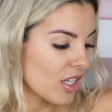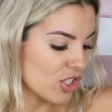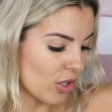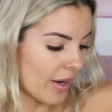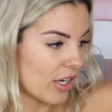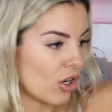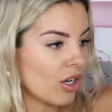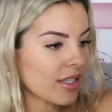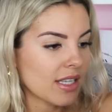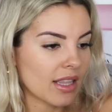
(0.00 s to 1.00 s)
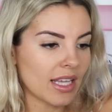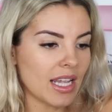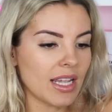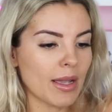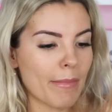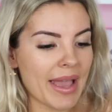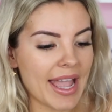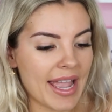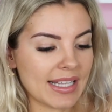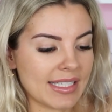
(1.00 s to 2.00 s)
So I got the
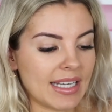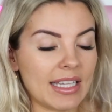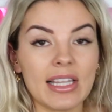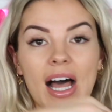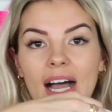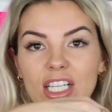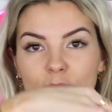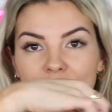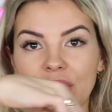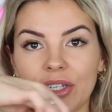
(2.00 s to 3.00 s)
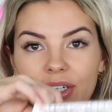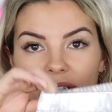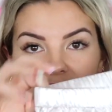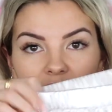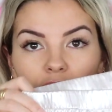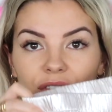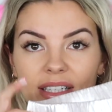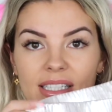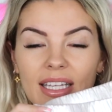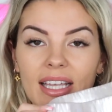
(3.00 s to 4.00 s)
pants in a large because
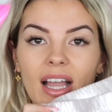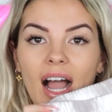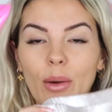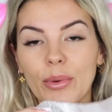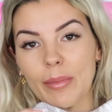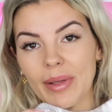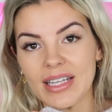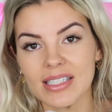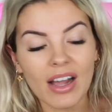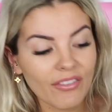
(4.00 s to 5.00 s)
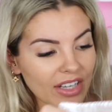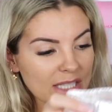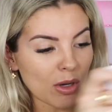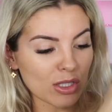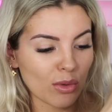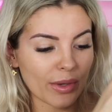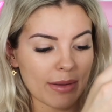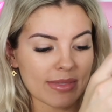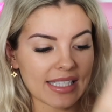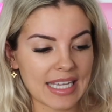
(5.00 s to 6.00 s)
obviously I want to be as comfy as possible when
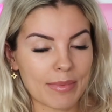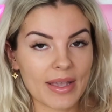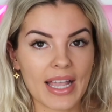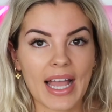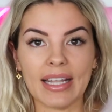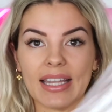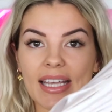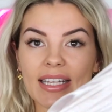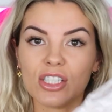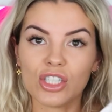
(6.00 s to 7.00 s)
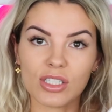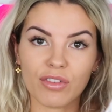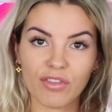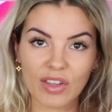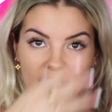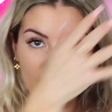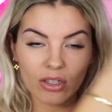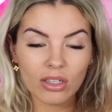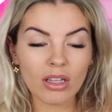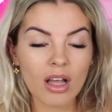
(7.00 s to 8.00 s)
I'm sleeping and these just
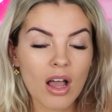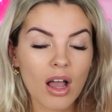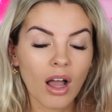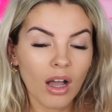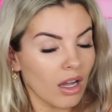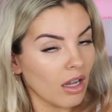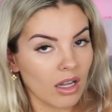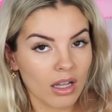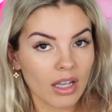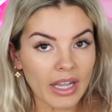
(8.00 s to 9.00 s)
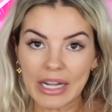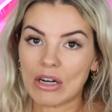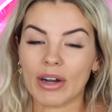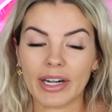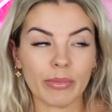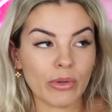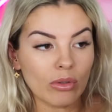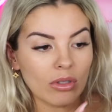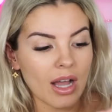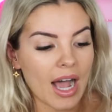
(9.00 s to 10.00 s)
feel
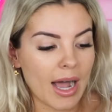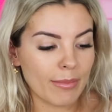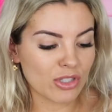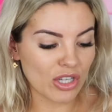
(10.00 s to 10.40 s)
incredible. Um, so